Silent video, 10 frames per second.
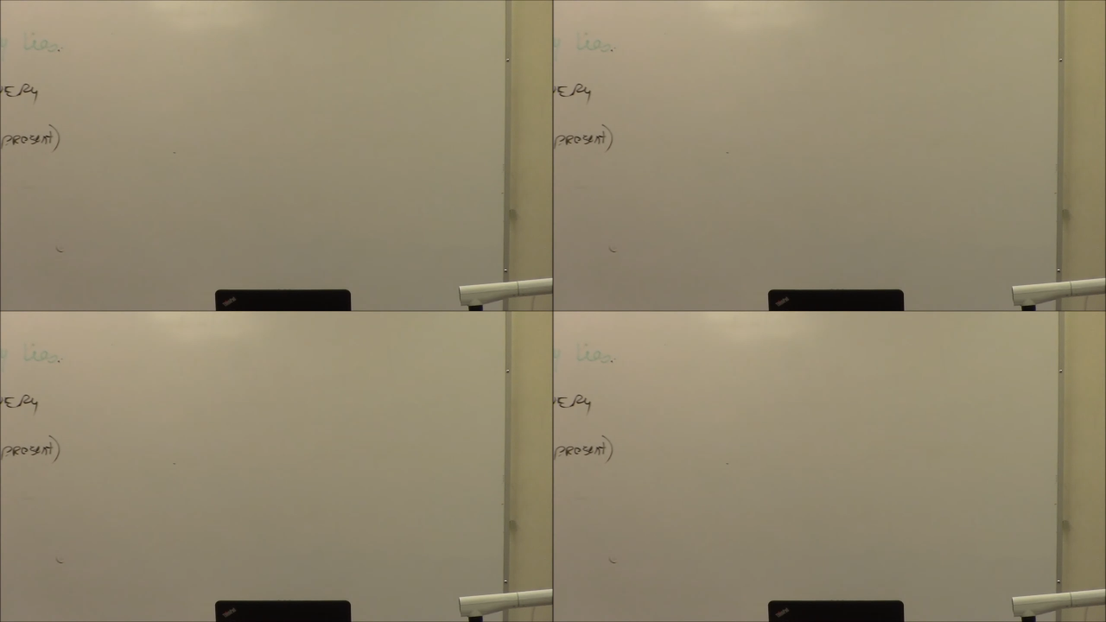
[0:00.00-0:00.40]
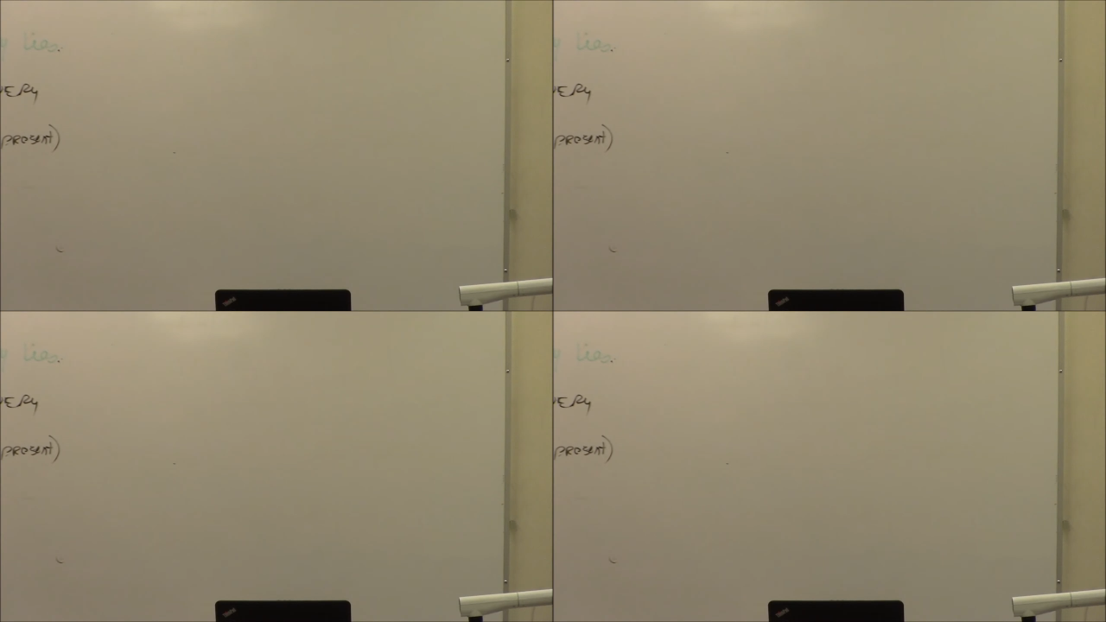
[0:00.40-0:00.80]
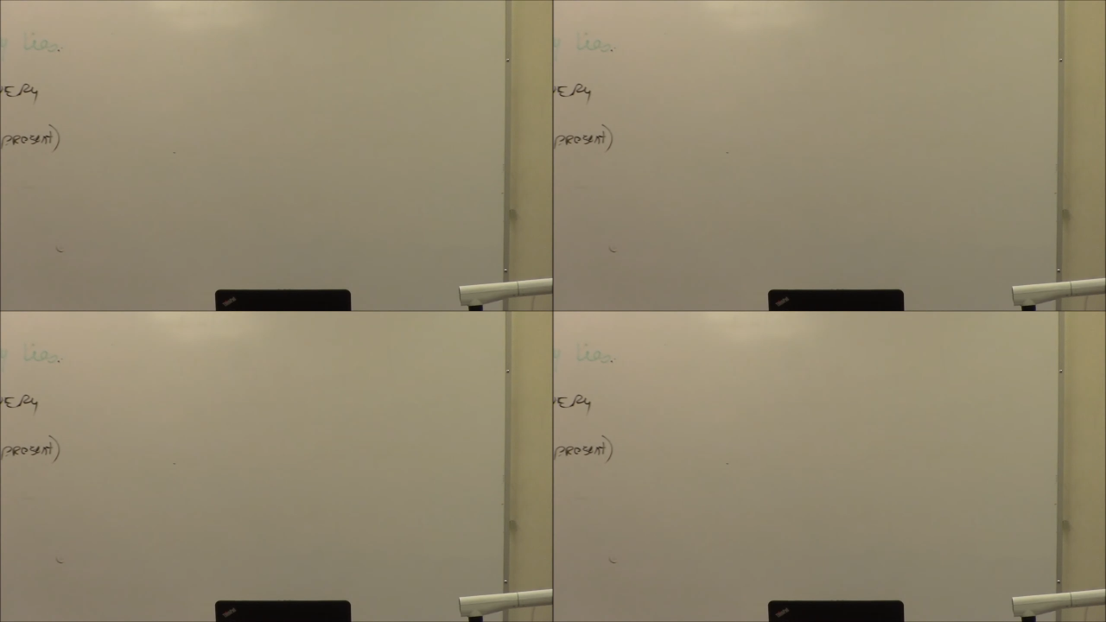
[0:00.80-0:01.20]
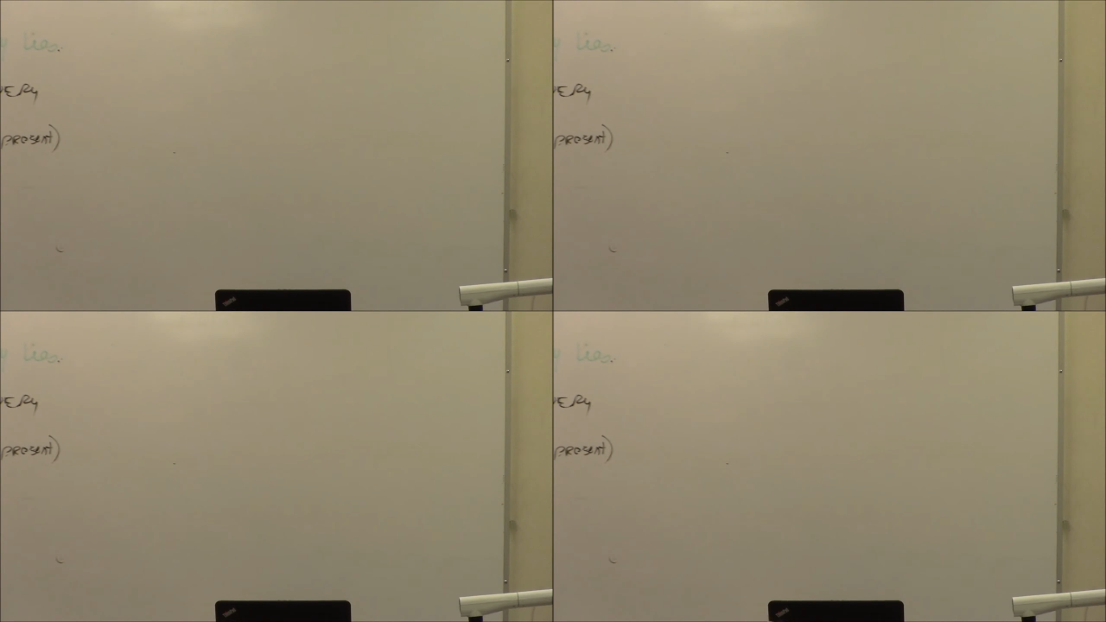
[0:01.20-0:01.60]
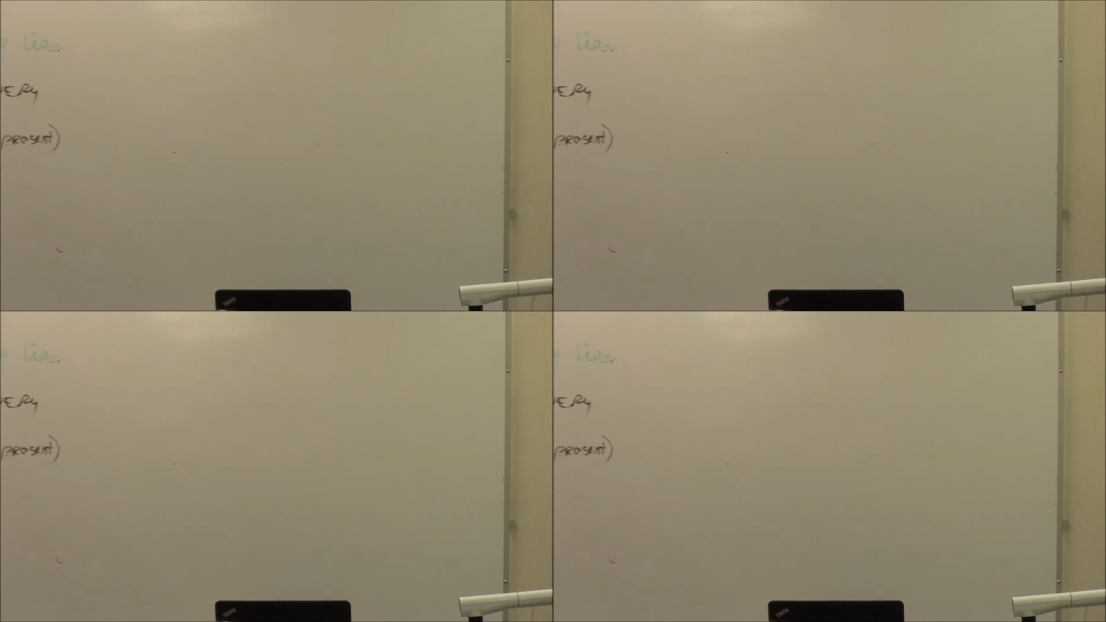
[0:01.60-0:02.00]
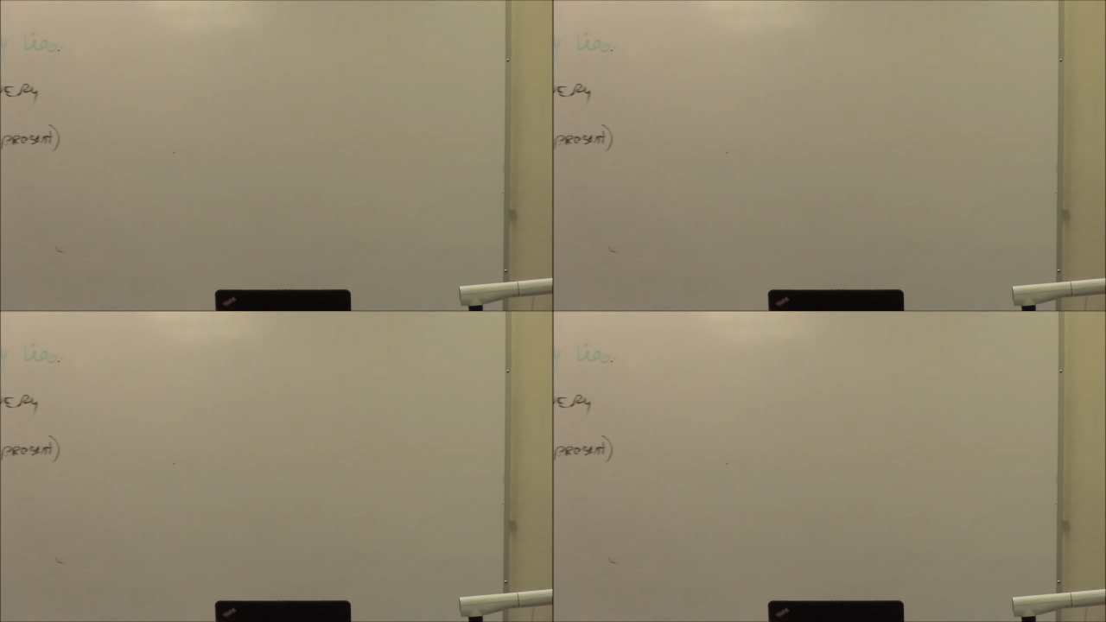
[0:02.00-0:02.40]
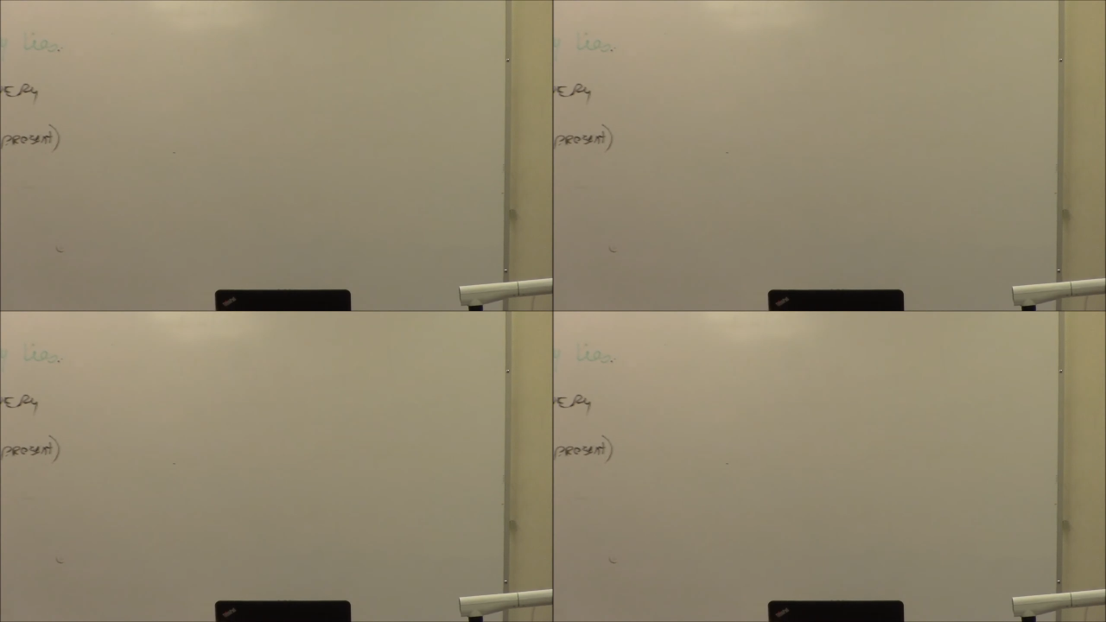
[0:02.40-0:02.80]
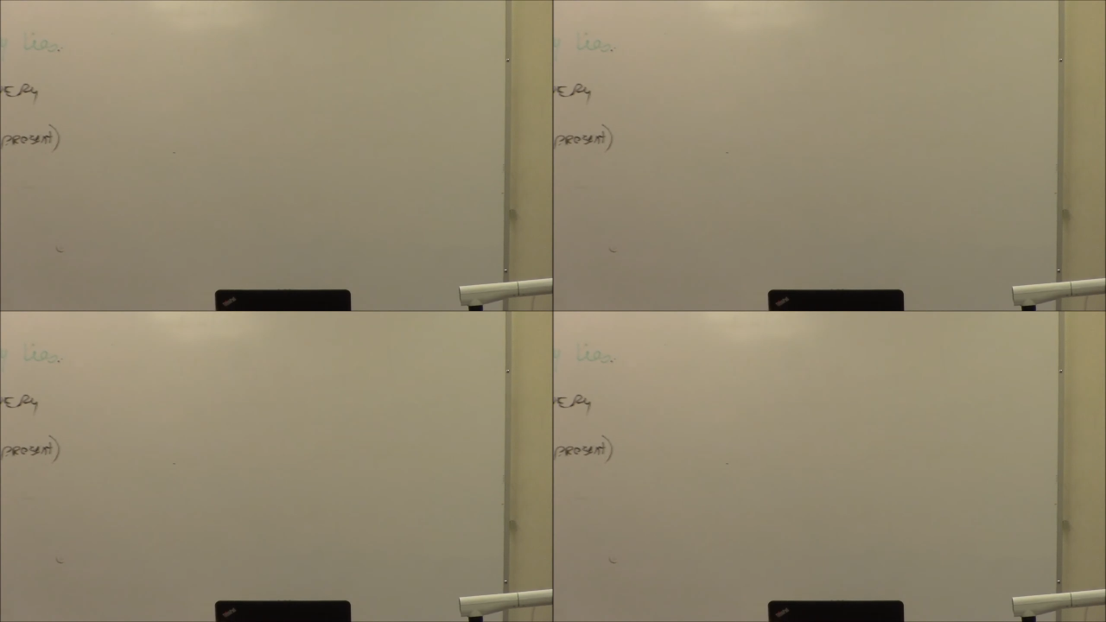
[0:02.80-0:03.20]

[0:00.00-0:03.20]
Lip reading: [unreadable: no face in view]